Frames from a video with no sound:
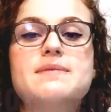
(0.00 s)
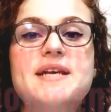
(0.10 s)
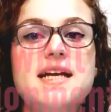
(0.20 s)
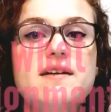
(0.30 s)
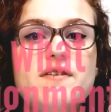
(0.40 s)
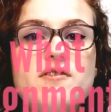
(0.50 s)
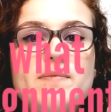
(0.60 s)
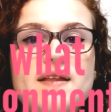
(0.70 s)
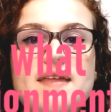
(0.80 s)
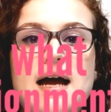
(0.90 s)
At the beginning of every
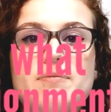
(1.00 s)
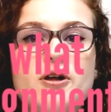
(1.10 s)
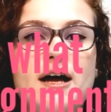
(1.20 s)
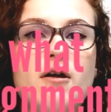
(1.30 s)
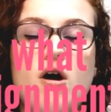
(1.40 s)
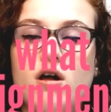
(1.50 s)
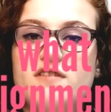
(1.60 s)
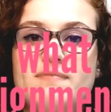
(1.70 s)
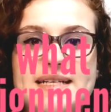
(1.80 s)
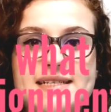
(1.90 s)
month, I pull out all
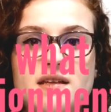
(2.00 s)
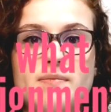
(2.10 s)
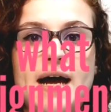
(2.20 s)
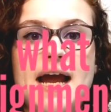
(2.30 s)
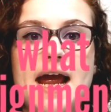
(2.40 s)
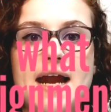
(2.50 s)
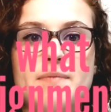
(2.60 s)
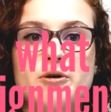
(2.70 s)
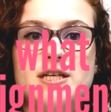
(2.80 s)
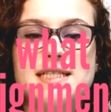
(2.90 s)
of my syllabi and I
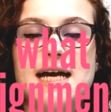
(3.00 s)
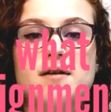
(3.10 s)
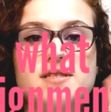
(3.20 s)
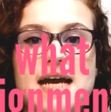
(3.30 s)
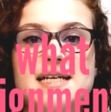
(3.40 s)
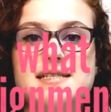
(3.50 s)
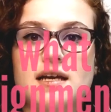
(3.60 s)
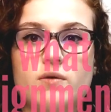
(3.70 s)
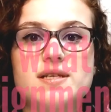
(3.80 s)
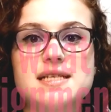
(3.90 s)
put down tests
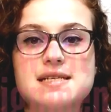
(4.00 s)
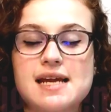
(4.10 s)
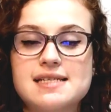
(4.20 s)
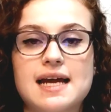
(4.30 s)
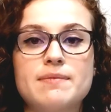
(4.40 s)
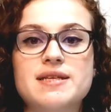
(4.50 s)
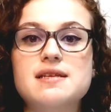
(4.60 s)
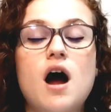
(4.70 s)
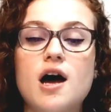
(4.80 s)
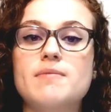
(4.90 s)
and quizzes and assignments
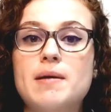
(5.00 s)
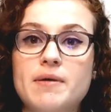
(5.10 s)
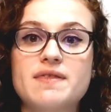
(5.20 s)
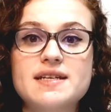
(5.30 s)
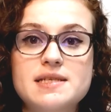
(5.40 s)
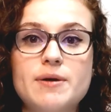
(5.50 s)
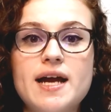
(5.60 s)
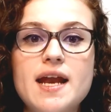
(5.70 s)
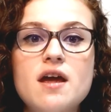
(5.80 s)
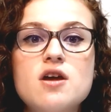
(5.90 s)
on my monthly
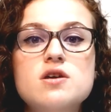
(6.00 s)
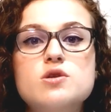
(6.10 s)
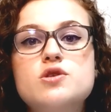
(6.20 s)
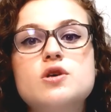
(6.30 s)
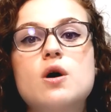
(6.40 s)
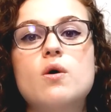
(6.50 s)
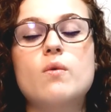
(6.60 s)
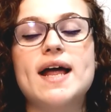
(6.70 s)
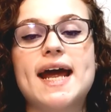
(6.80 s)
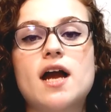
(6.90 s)
spread. So
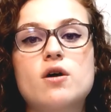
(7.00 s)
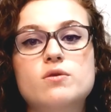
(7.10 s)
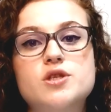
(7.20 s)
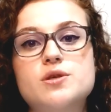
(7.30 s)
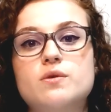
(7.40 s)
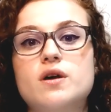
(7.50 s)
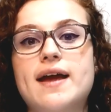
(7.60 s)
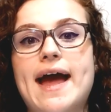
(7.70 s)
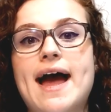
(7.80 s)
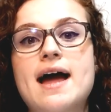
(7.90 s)
when I go to
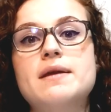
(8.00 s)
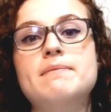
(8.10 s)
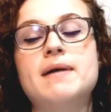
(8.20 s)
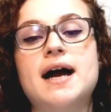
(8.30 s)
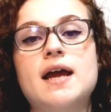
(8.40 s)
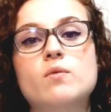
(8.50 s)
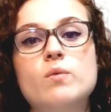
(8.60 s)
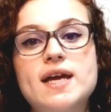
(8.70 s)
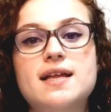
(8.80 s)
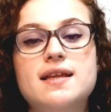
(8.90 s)
look at my
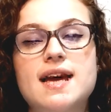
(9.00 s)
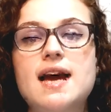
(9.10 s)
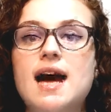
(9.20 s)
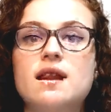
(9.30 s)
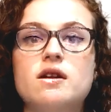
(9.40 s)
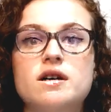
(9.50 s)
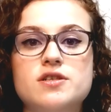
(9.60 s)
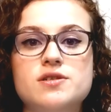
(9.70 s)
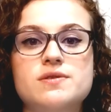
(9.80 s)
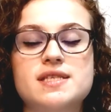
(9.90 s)
weekly, I look
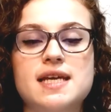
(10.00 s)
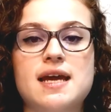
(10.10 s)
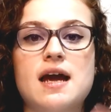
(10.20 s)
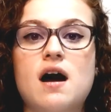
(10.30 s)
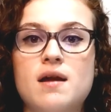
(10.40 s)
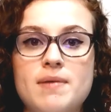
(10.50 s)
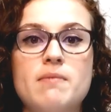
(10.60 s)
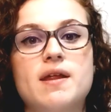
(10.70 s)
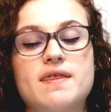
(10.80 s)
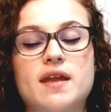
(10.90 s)
to see on my
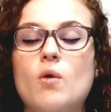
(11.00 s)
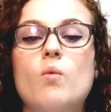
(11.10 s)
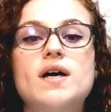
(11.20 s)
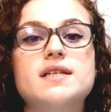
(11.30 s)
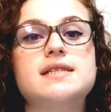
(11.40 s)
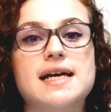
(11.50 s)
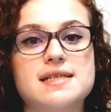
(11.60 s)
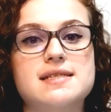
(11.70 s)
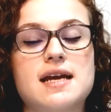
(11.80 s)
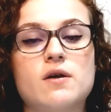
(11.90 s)
monthly what
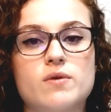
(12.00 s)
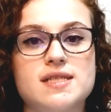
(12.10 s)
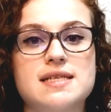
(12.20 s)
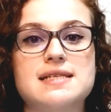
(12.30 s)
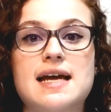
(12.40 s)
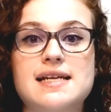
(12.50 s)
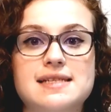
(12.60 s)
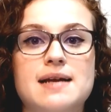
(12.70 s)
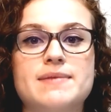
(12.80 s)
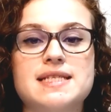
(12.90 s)
tests and quizzes and
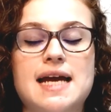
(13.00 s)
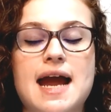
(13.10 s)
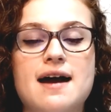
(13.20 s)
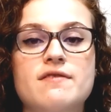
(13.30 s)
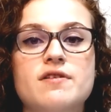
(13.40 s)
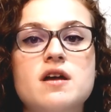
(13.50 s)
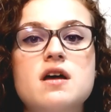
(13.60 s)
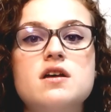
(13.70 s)
assignments I have